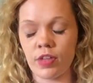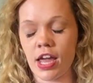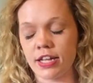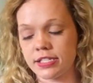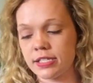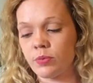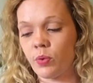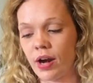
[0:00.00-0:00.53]

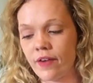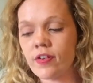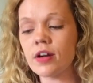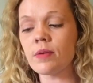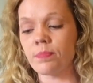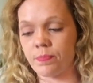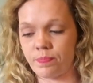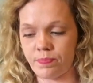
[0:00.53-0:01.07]
it's
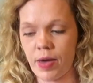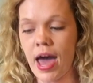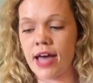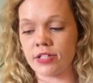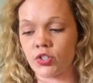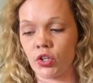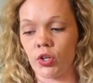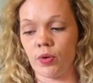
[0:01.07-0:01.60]
whatever
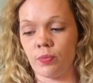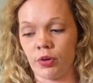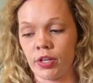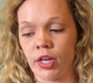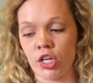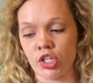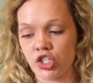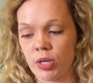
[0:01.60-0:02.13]
past
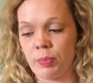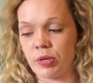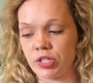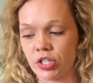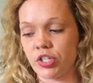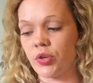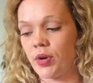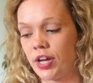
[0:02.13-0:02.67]
relationship or
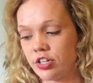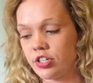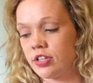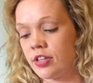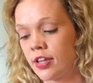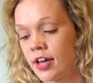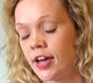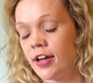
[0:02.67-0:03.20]
situation
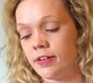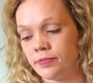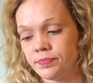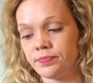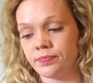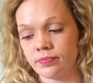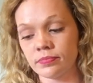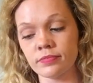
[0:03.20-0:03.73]
that
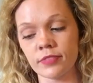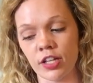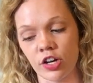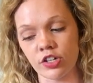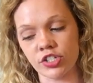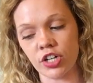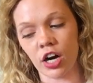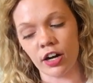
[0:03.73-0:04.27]

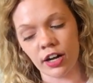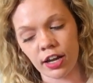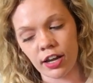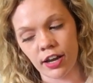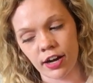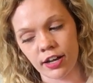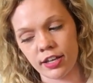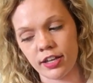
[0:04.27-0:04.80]
you're starting to
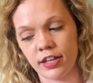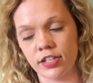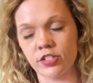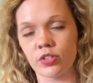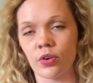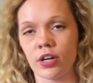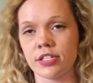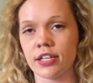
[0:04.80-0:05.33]
kind of
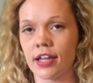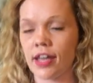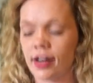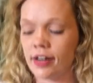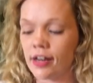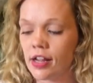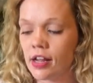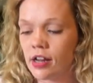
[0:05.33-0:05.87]
ease towards
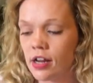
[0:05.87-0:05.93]
again.